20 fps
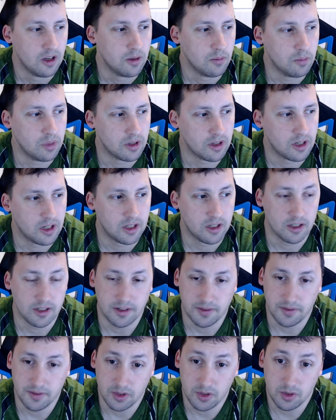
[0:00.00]
But uh,
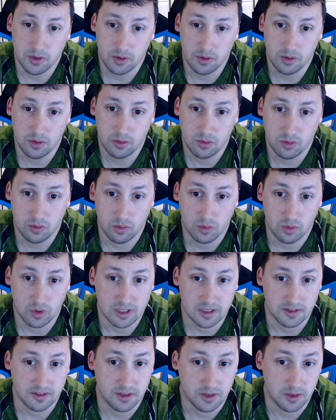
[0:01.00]
if you do
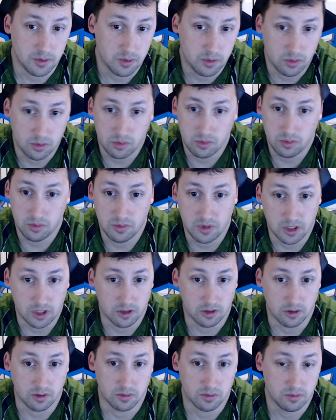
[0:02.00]
want to, you know,